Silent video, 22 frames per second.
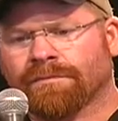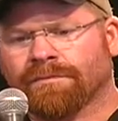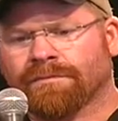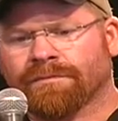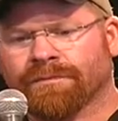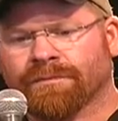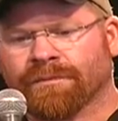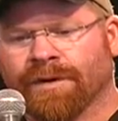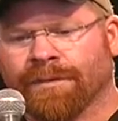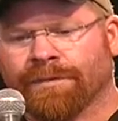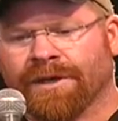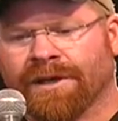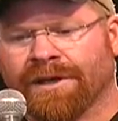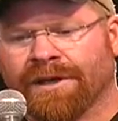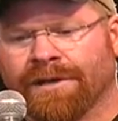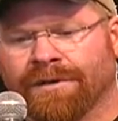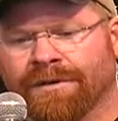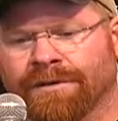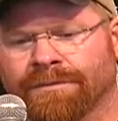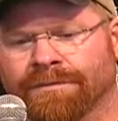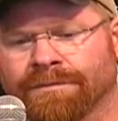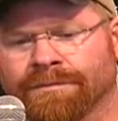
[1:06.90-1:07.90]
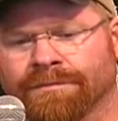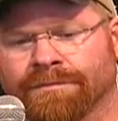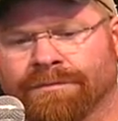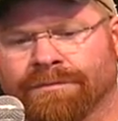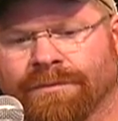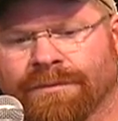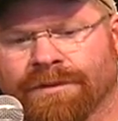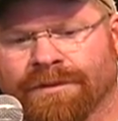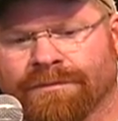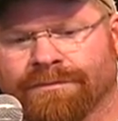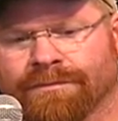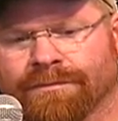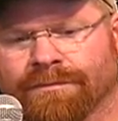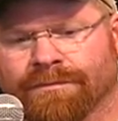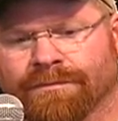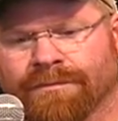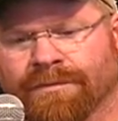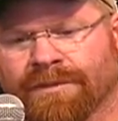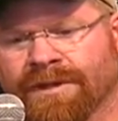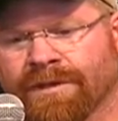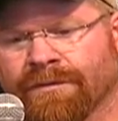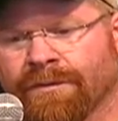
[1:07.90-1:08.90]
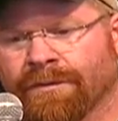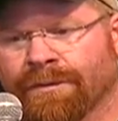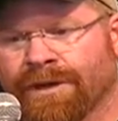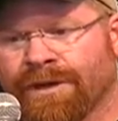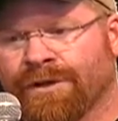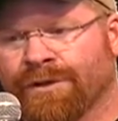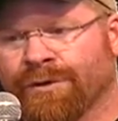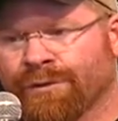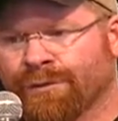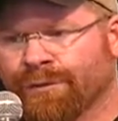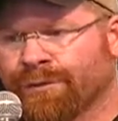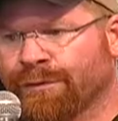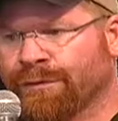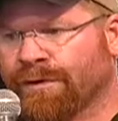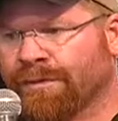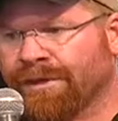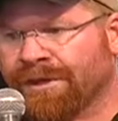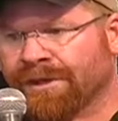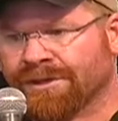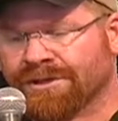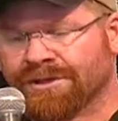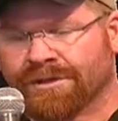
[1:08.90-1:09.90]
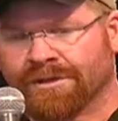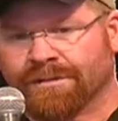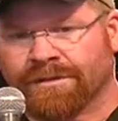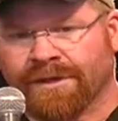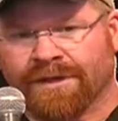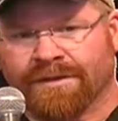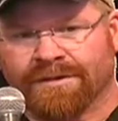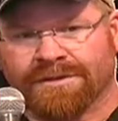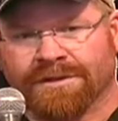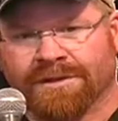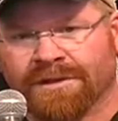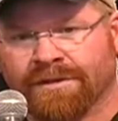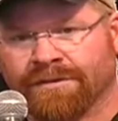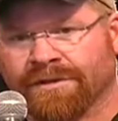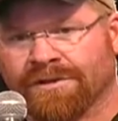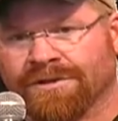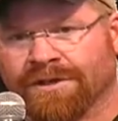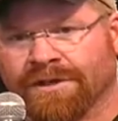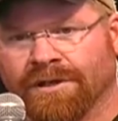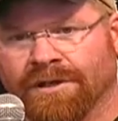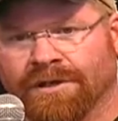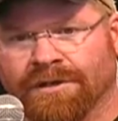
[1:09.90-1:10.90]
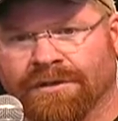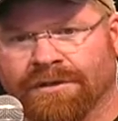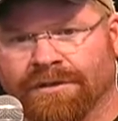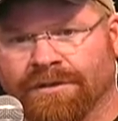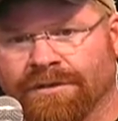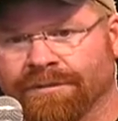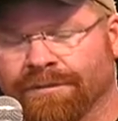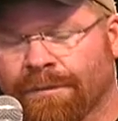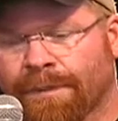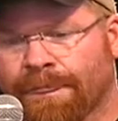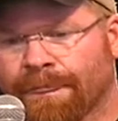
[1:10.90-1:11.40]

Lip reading: from given my own formation as an evangelical,